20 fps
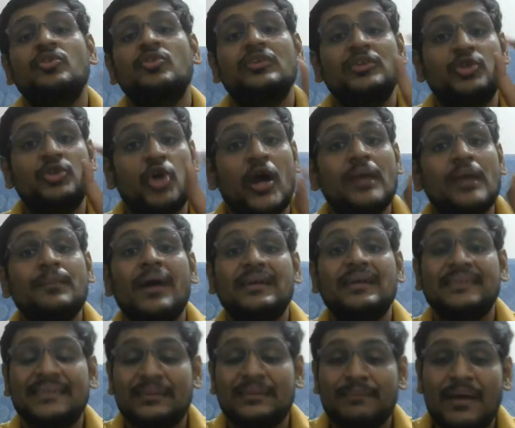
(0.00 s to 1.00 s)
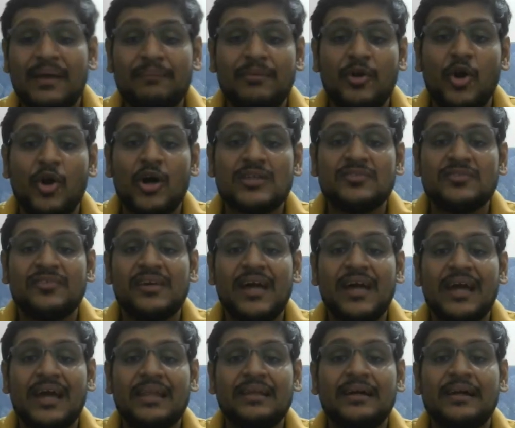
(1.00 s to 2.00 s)
join Master Success Pack, because we are
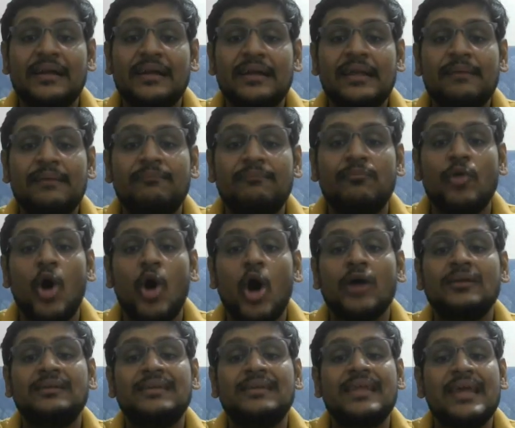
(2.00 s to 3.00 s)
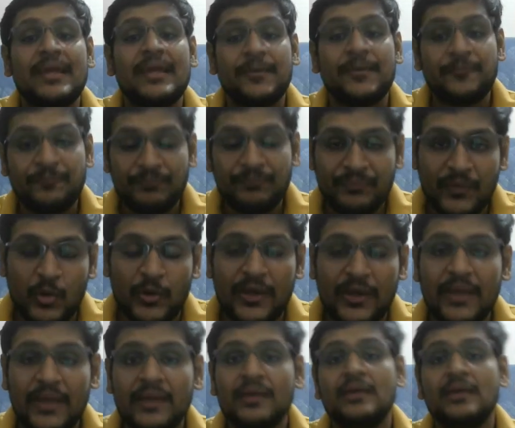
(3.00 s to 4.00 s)
in currently block 3, okay?